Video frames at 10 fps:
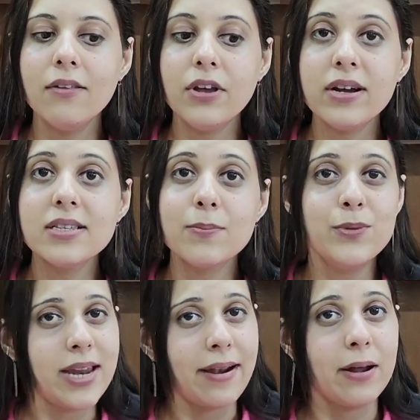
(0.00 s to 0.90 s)
There are
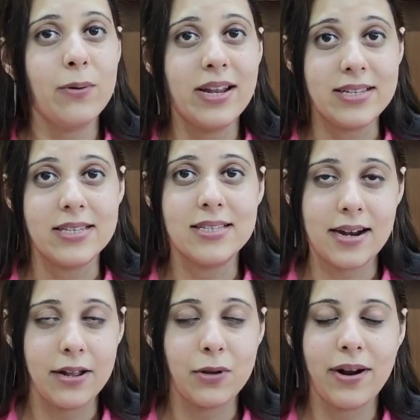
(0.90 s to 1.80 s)
some standout lessons
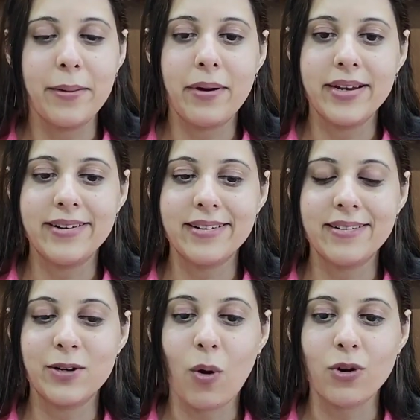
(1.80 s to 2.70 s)
that I thought I might
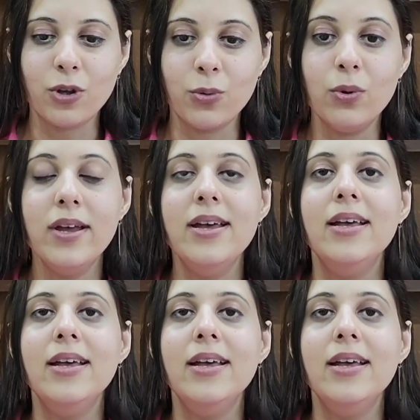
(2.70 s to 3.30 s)
talk to you.